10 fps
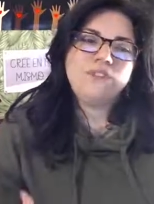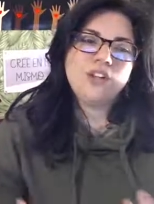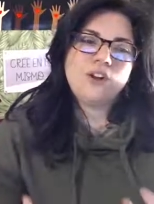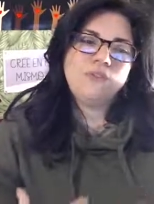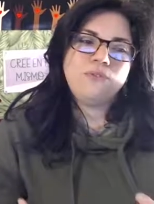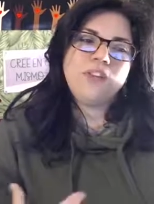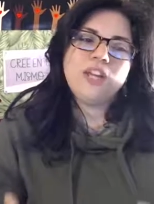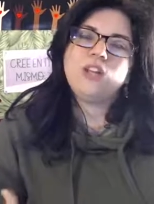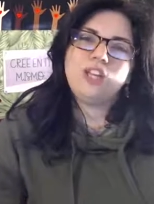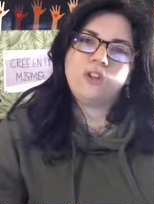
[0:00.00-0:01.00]
you know,
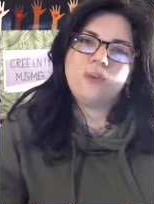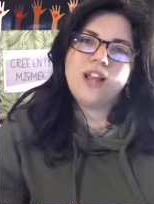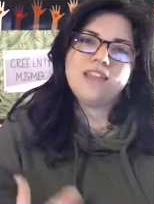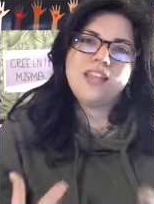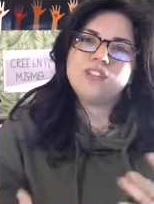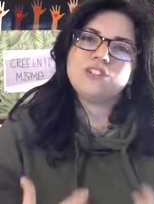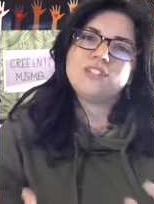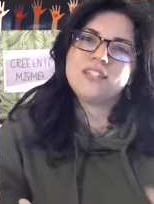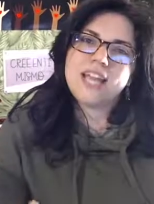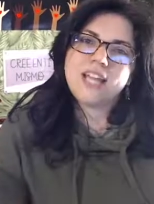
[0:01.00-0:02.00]
feel you and they
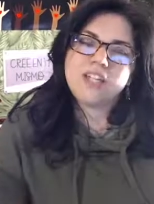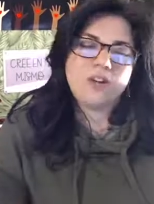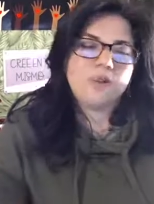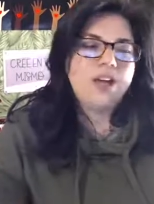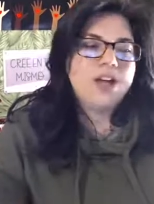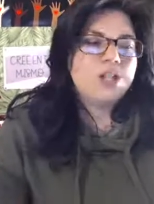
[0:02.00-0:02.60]
understand you.